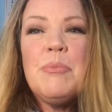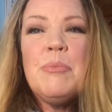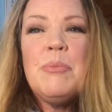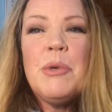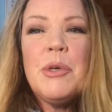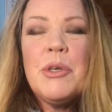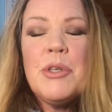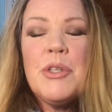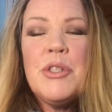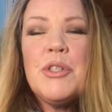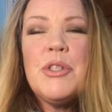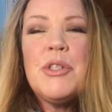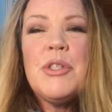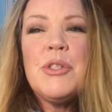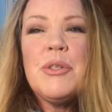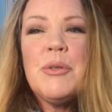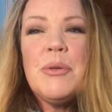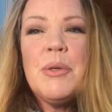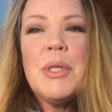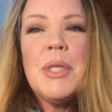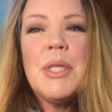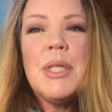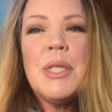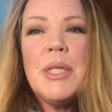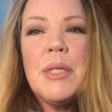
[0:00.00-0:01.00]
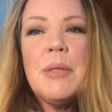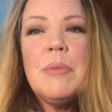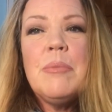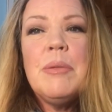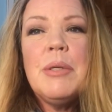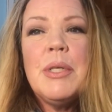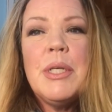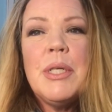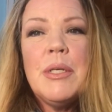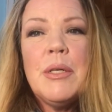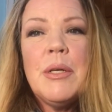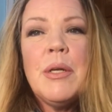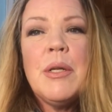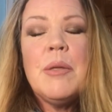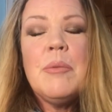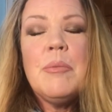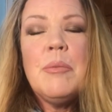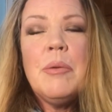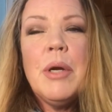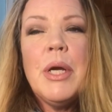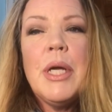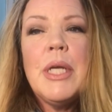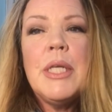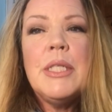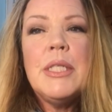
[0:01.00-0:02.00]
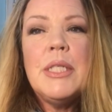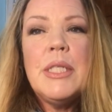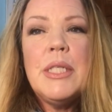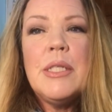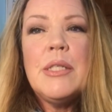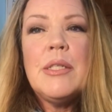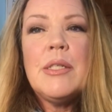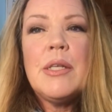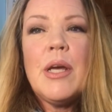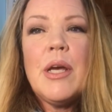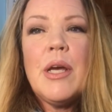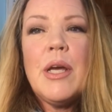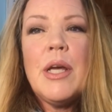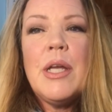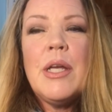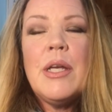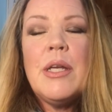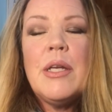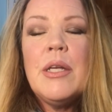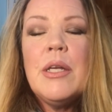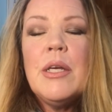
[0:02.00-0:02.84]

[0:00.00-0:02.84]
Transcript: brushes are a little bit on the pricey side.